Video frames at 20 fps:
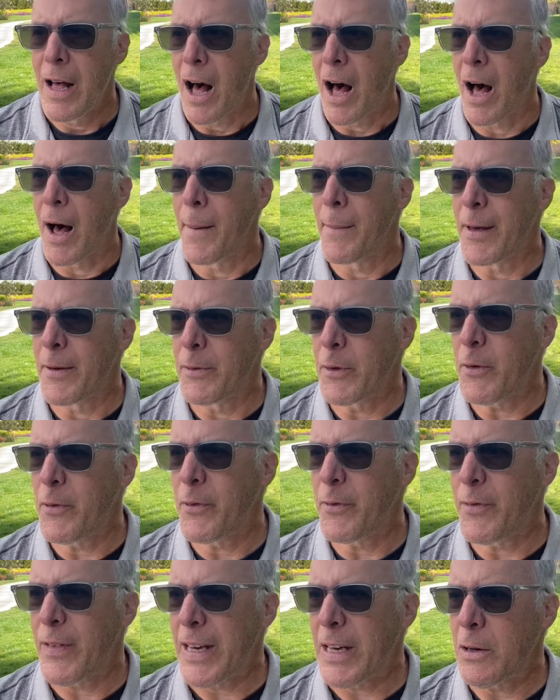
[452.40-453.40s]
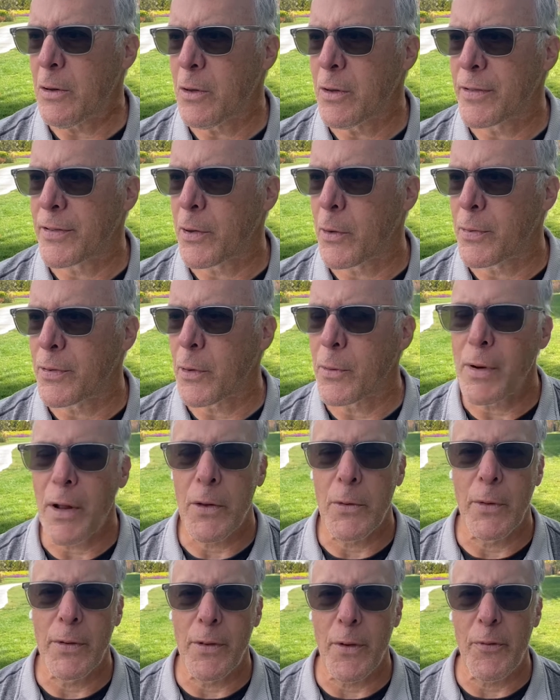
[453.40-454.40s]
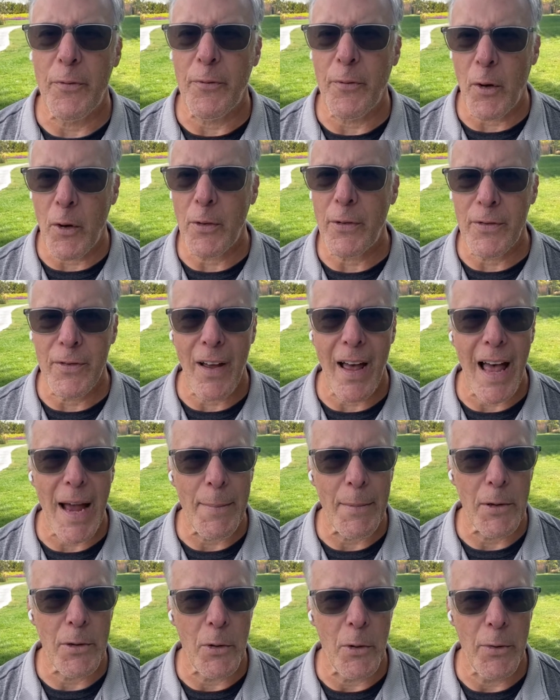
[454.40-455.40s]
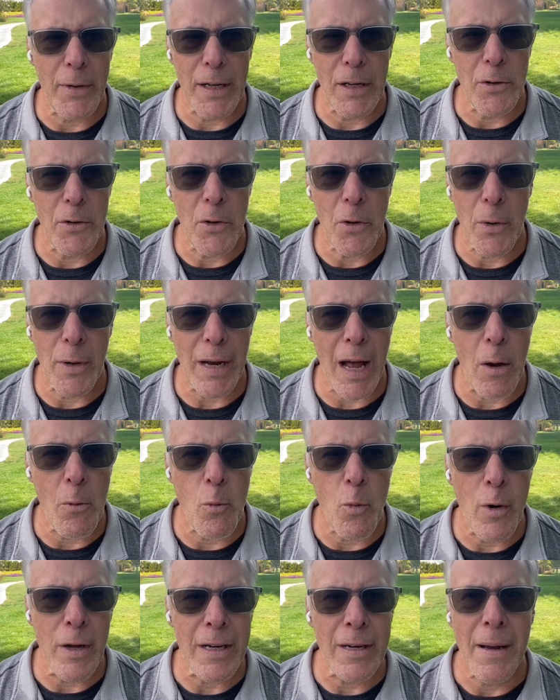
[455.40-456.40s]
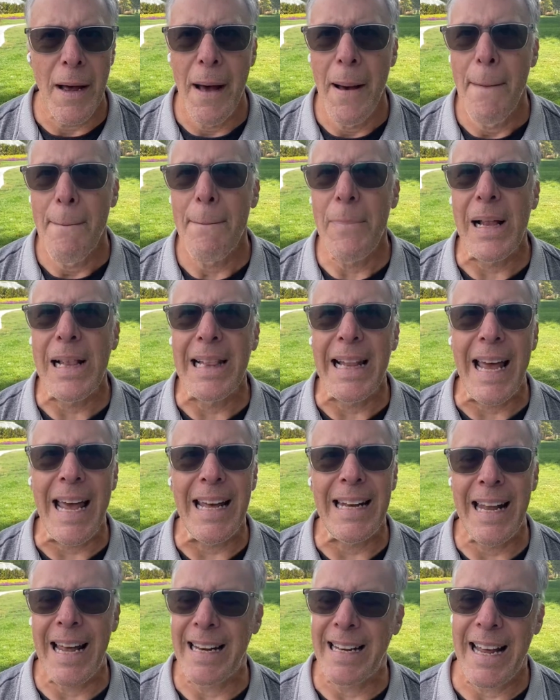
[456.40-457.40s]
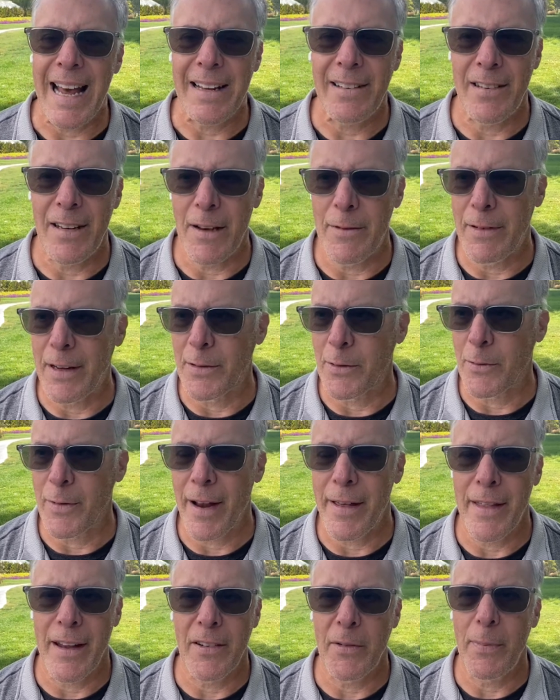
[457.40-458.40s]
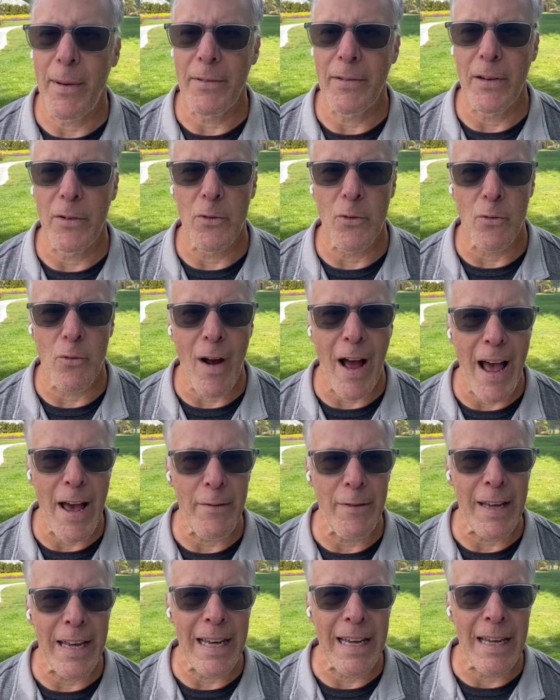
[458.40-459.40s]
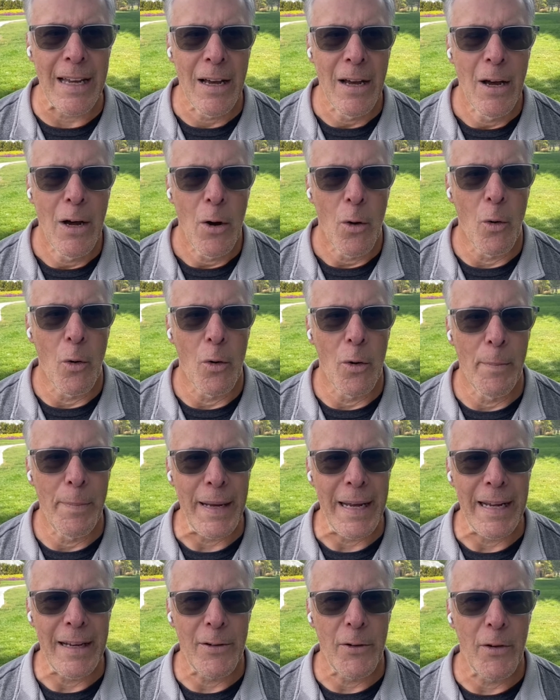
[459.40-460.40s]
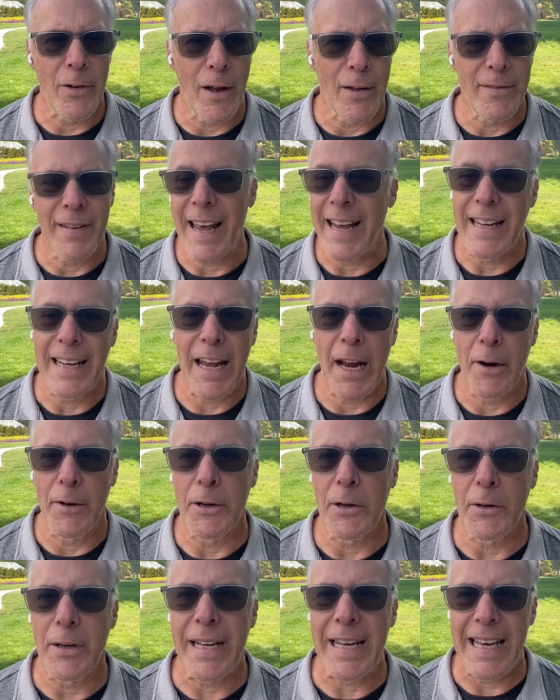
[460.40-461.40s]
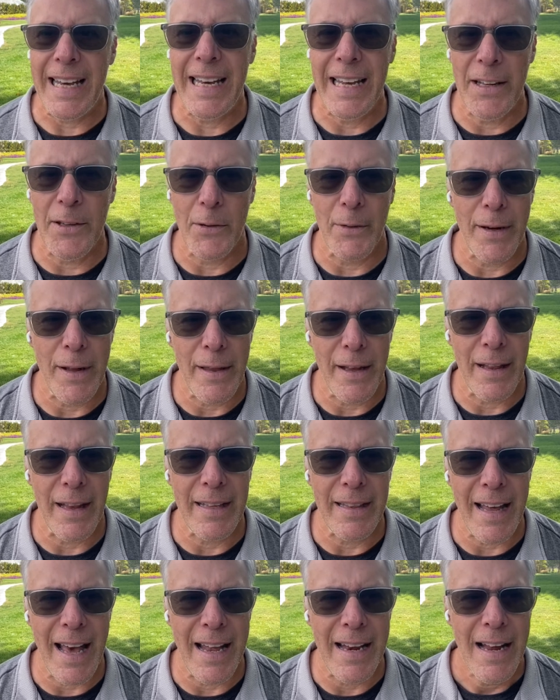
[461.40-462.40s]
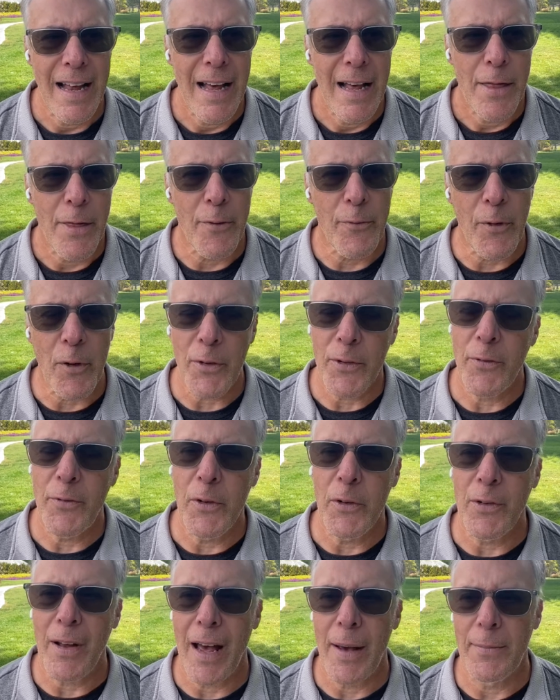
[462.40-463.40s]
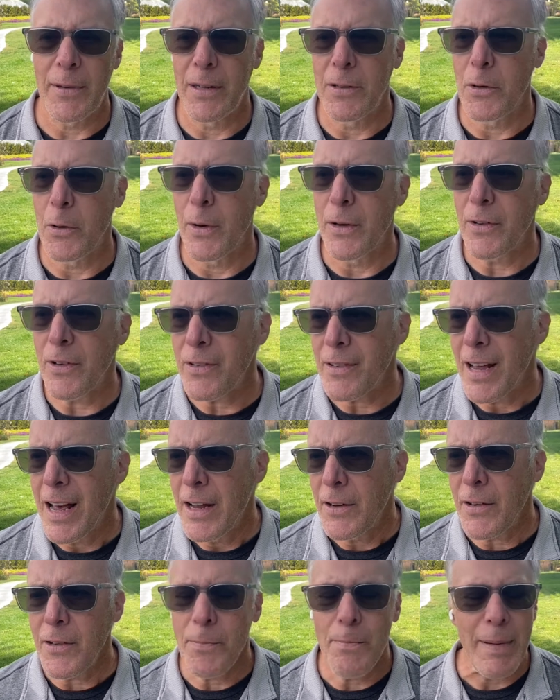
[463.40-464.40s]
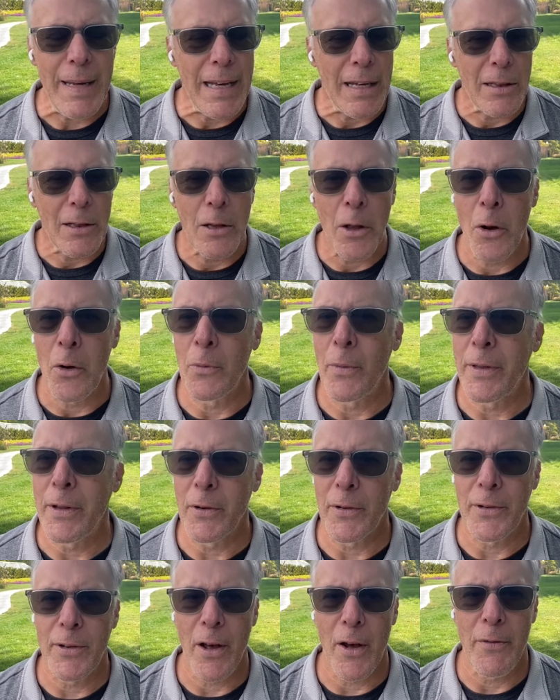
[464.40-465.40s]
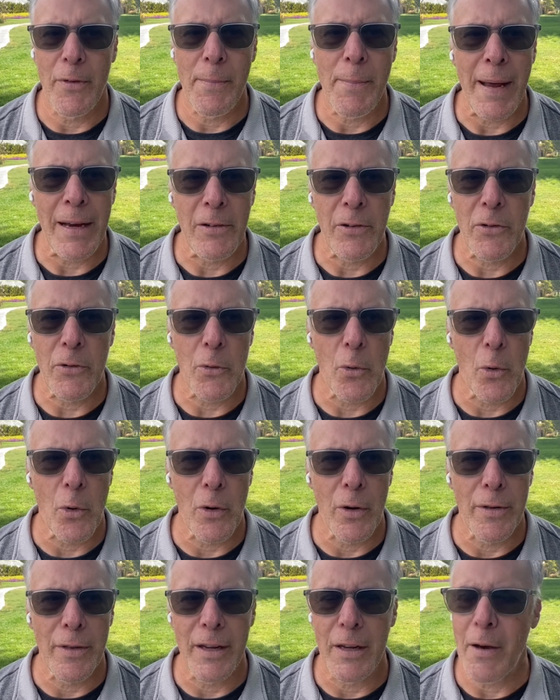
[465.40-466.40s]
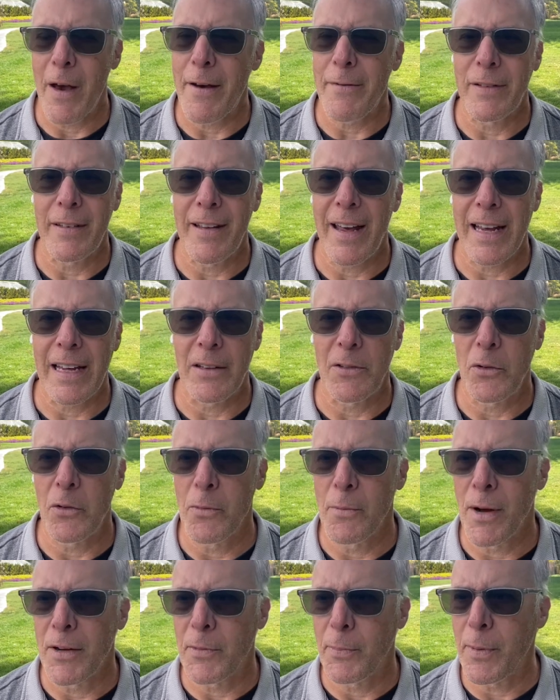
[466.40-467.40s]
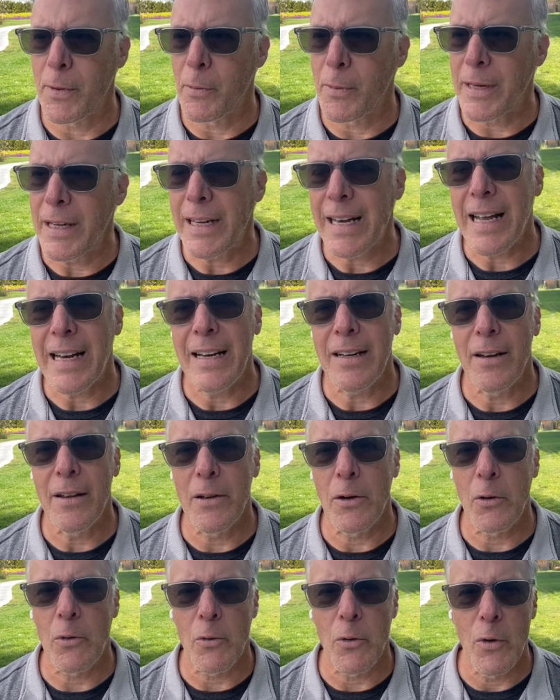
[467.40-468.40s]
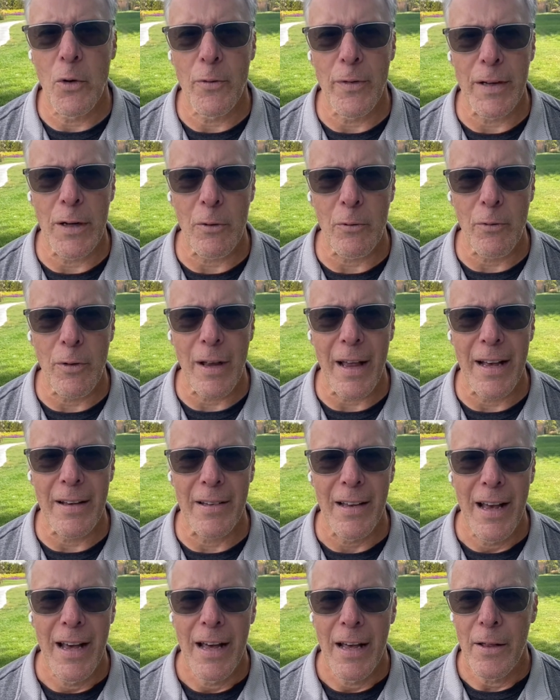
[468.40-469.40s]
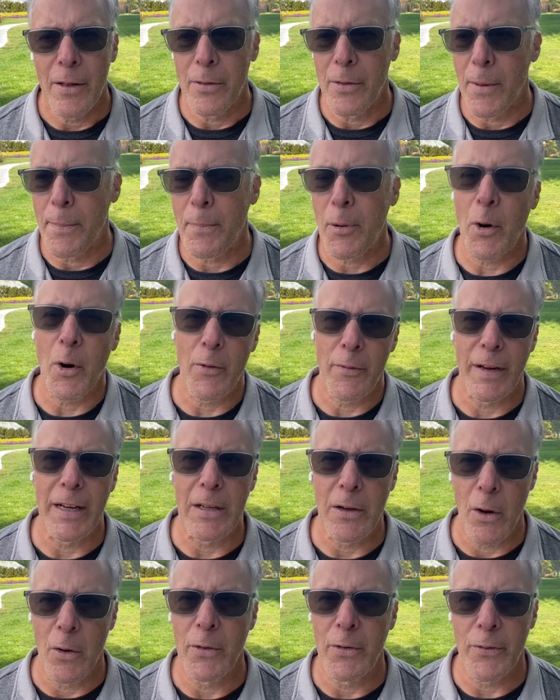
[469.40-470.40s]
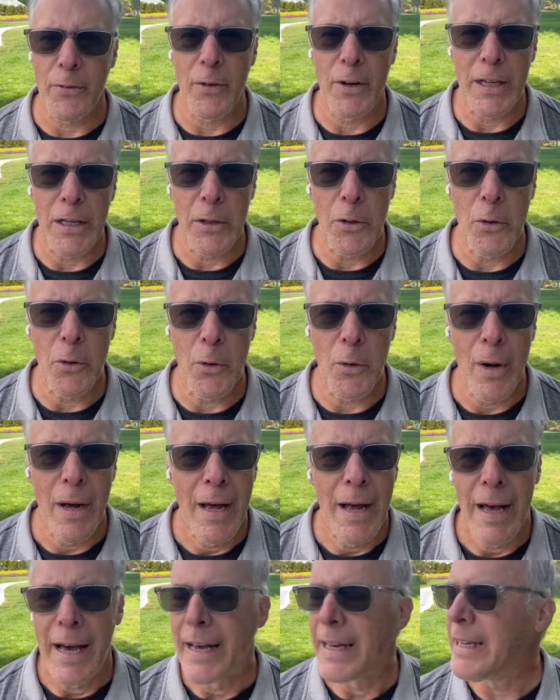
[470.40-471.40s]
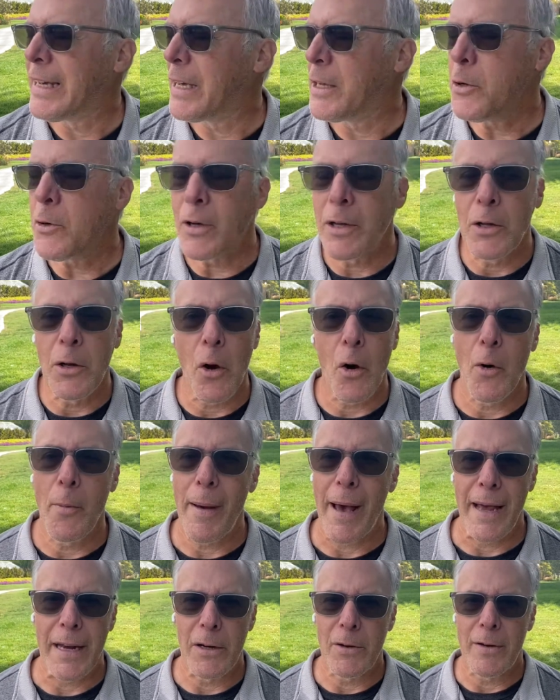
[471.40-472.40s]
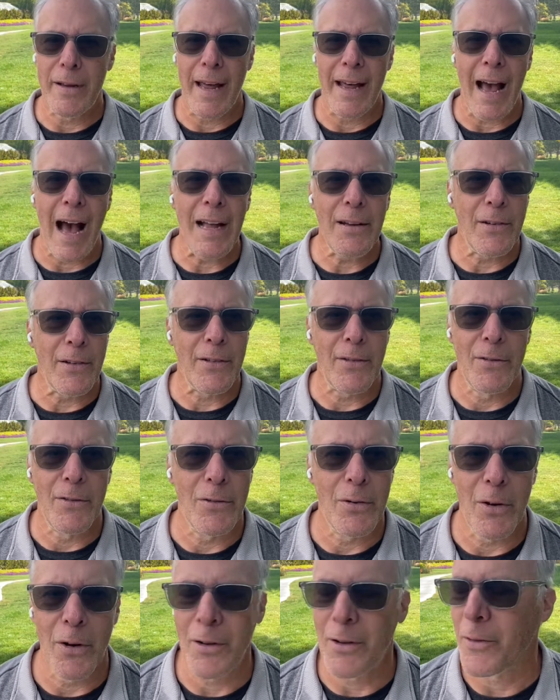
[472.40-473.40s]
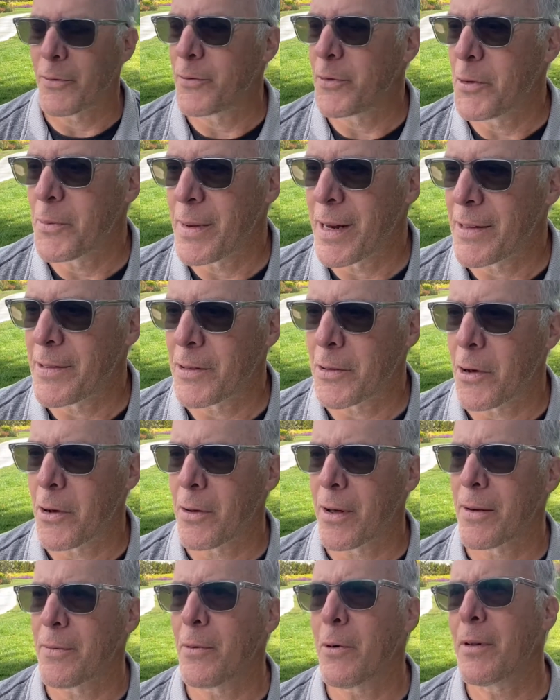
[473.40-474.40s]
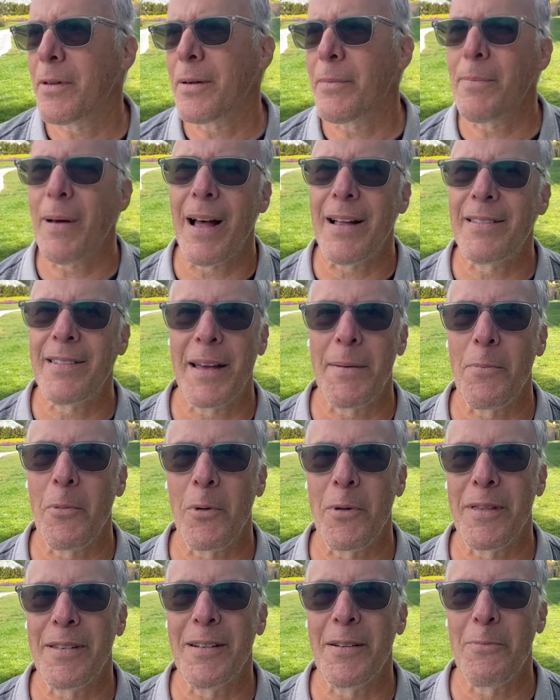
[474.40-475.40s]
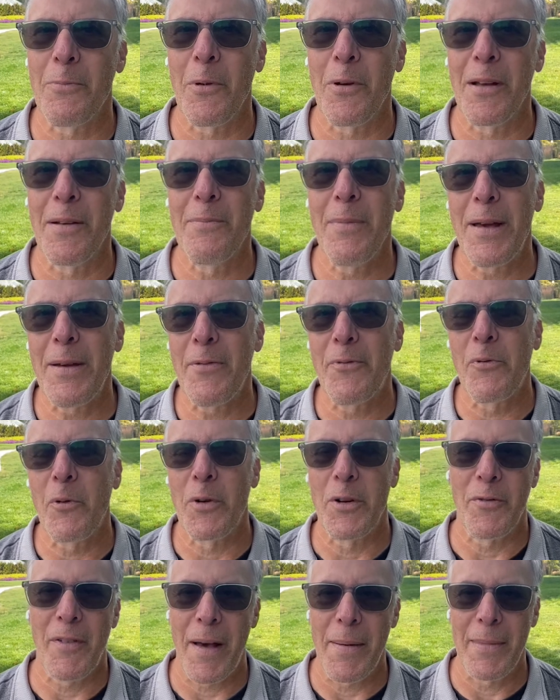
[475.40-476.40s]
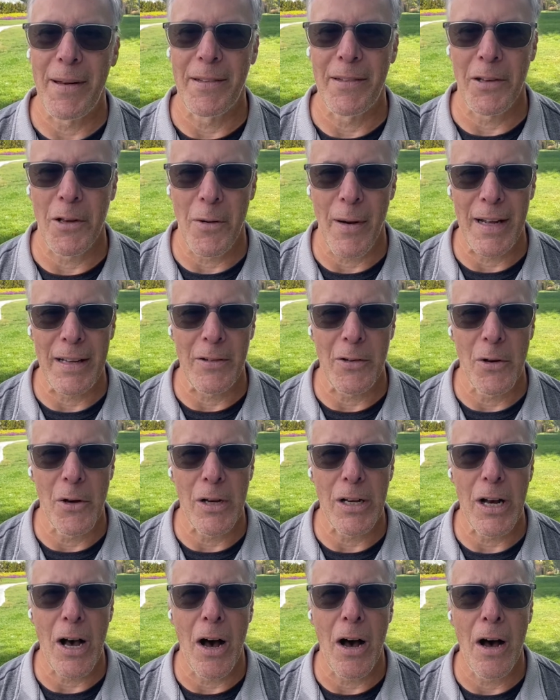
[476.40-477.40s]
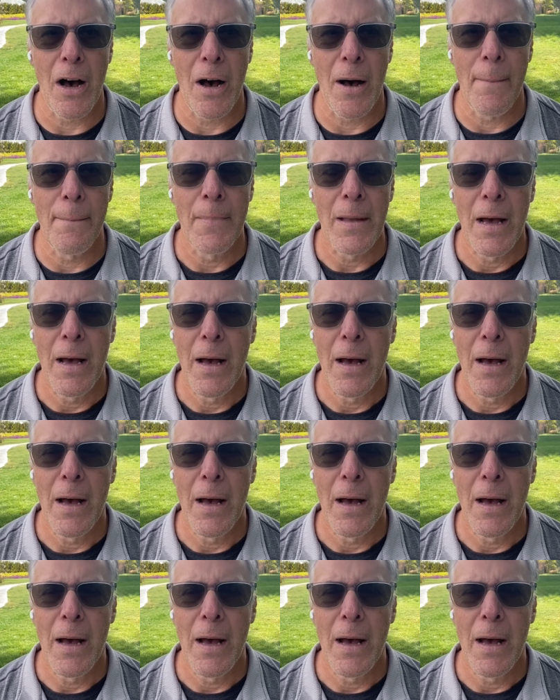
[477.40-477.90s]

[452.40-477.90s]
Um, if you feel so, so in other words, the first time or two that you do it, I wouldn't plan any activities around that, especially driving or being uh, taking care of your kids or anything like that. The first few times you do it, just just be alone with yourself and make sure that you haven't taken too much. But when you get into the groove and you realize the perfect dose for you, yeah, you can go about your day. I just took a few minutes ago. Uh, well, I'd say more, more maybe 45 minutes ago. I took. Um,